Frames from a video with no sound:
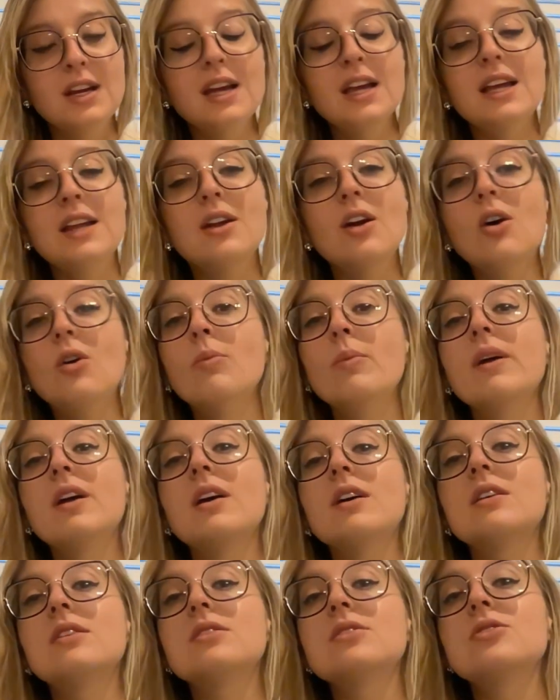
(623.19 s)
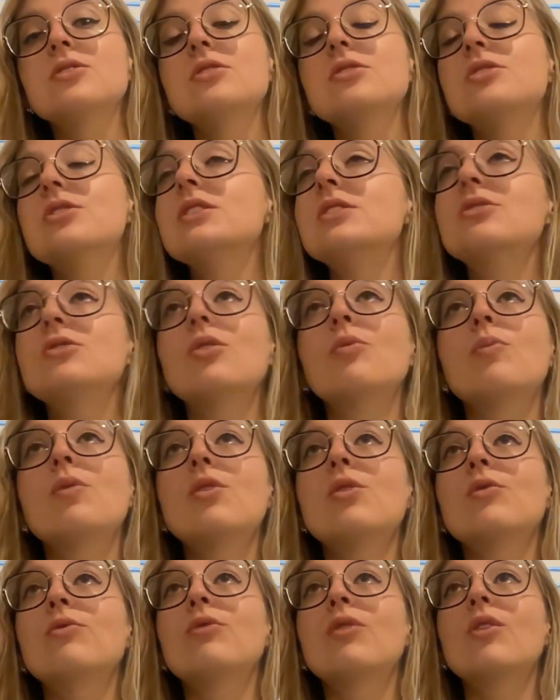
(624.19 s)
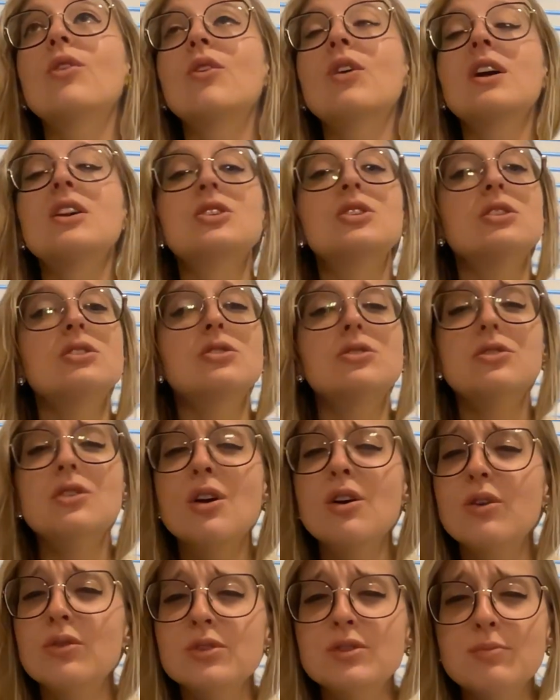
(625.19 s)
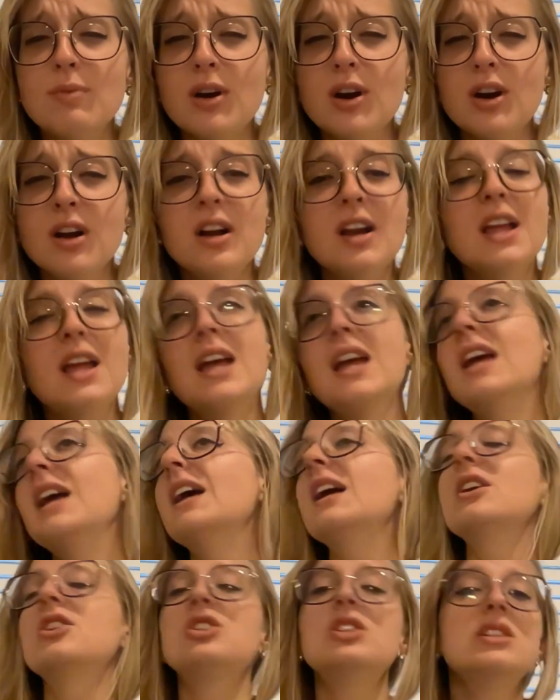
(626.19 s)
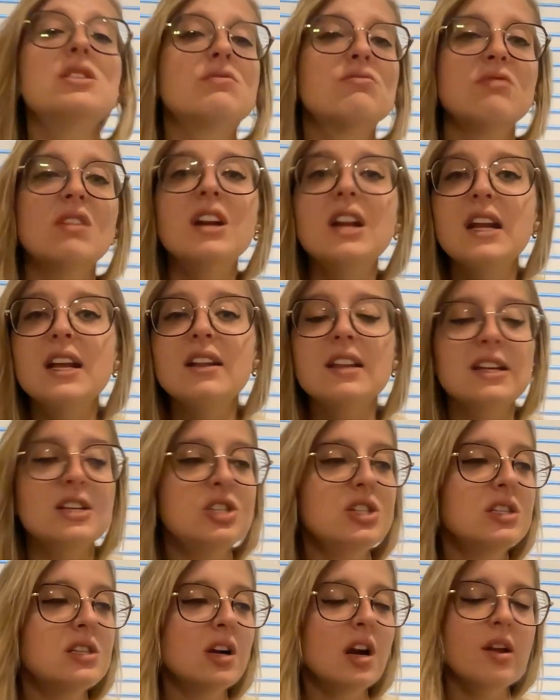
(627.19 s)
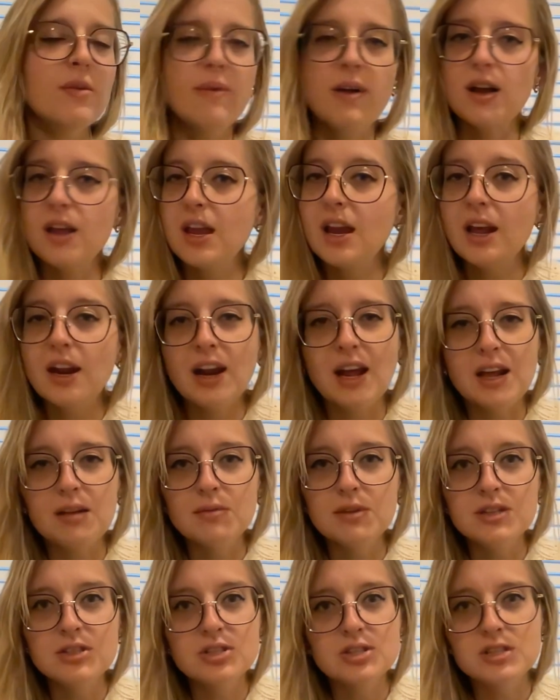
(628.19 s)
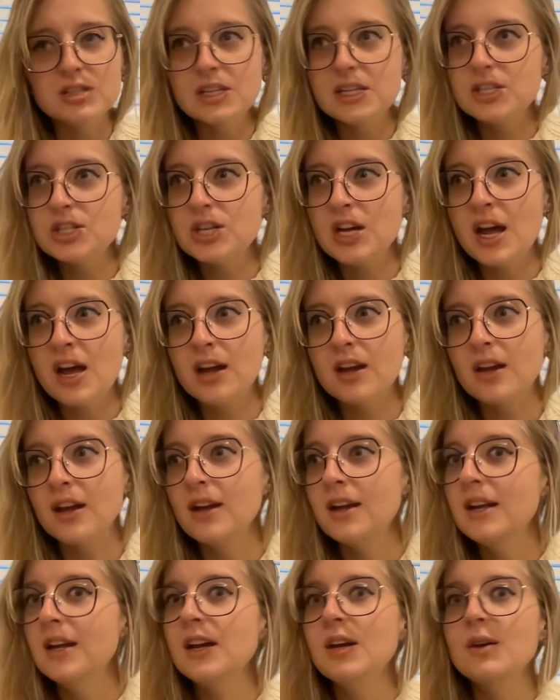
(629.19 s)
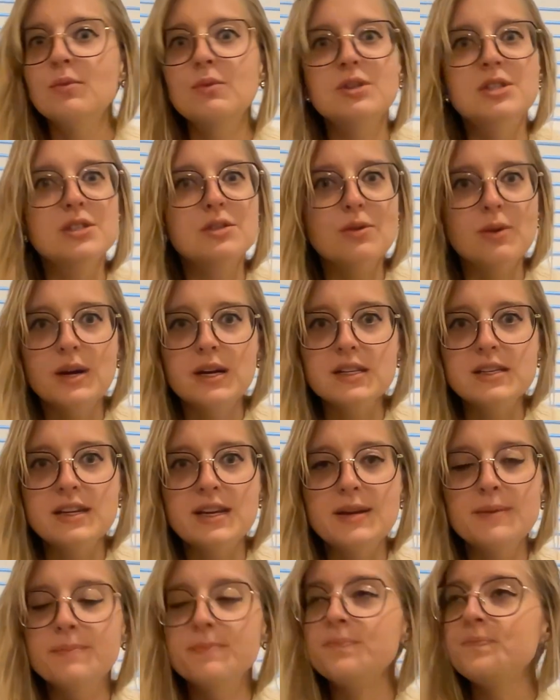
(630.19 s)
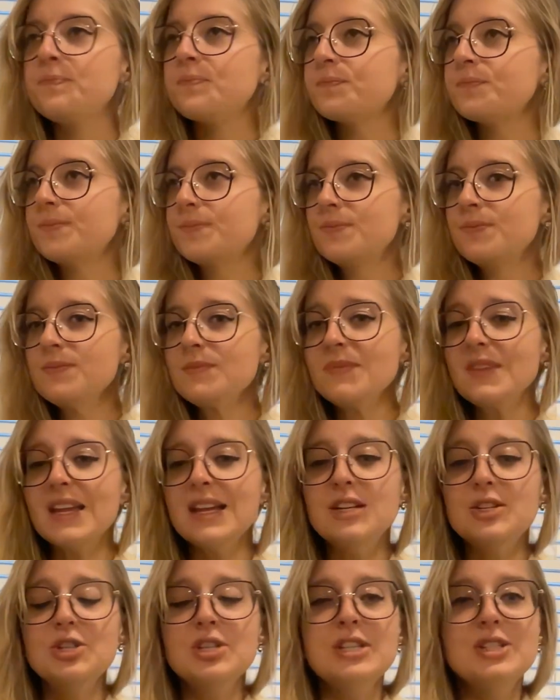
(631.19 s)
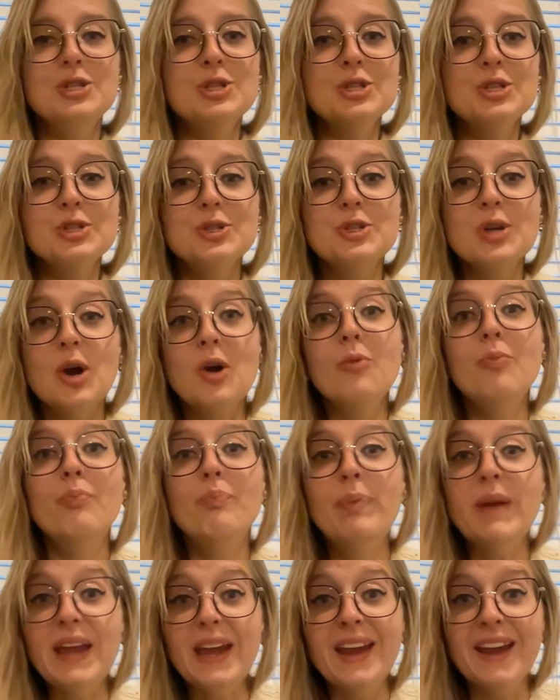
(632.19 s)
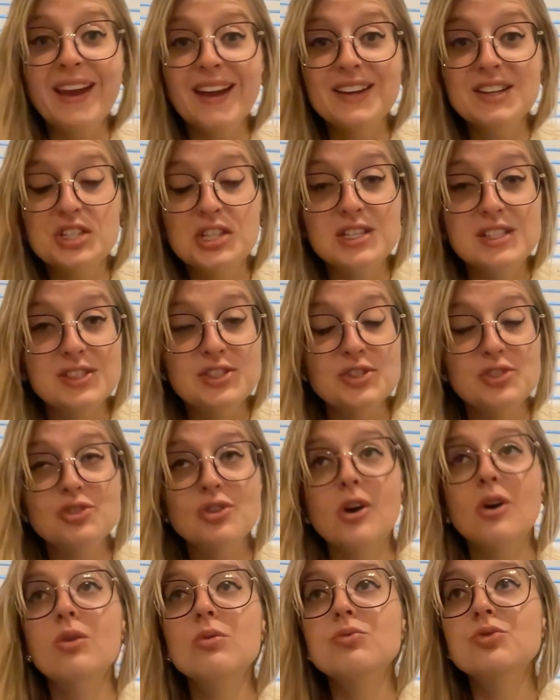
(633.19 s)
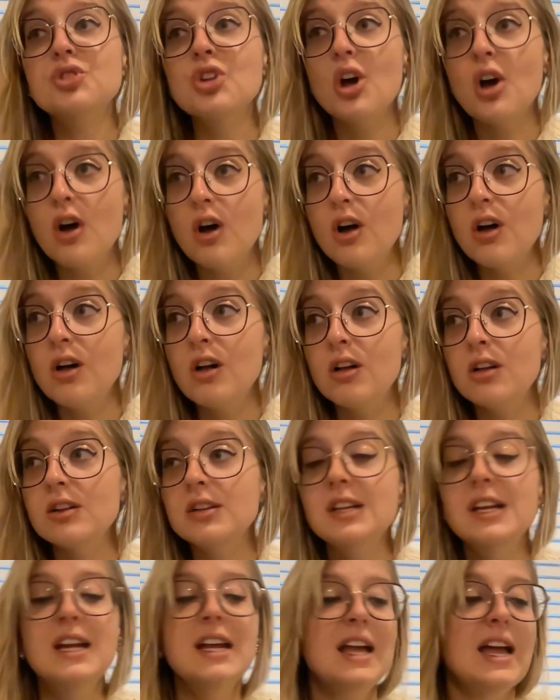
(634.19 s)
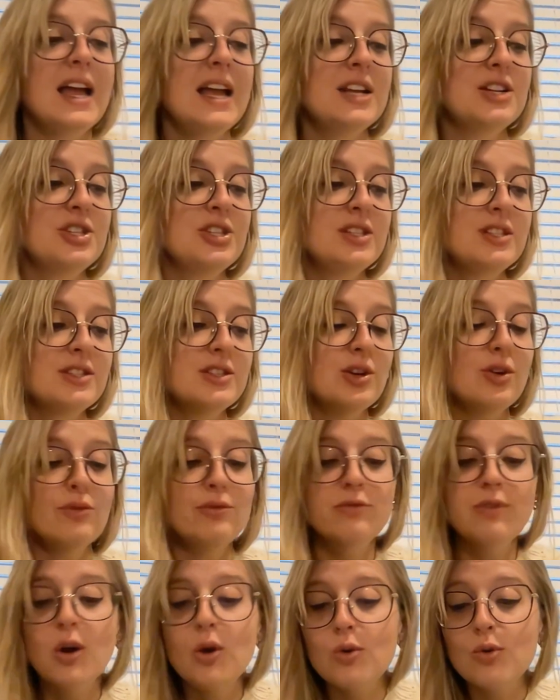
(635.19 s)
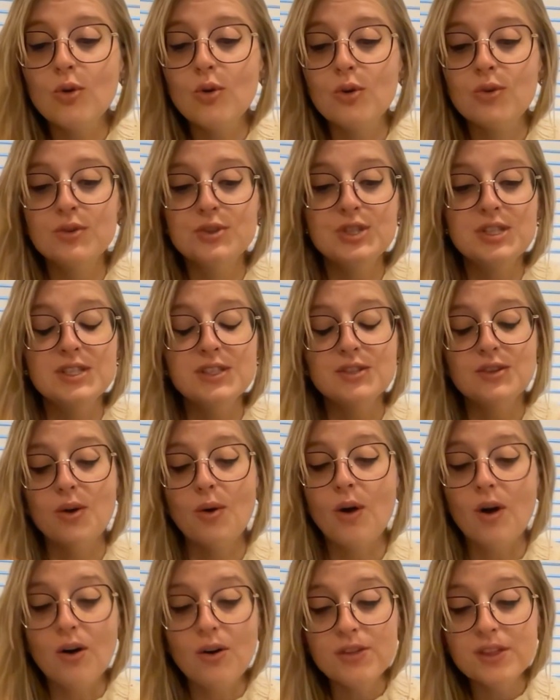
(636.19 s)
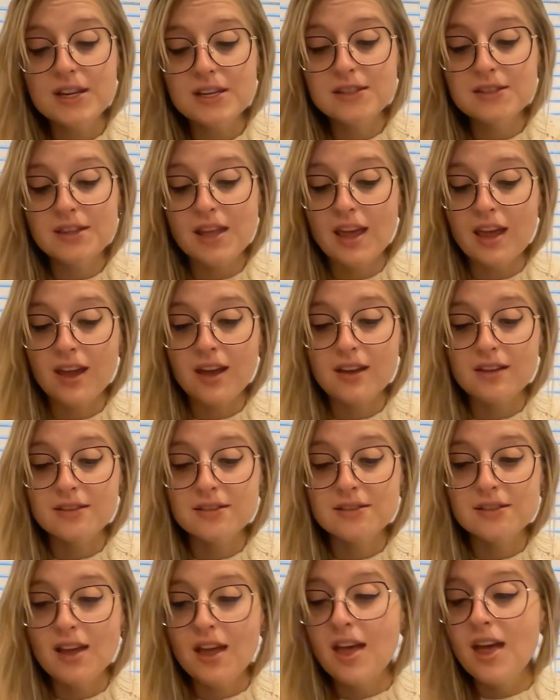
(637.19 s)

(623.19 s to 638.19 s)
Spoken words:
And oh my gosh, she's so beautiful and she's so smart. And she's running. Like, she started walking at 9 months just like Jack, which is crazy. And she's just so big. She's so tall and she's so vocal and she's so all these things.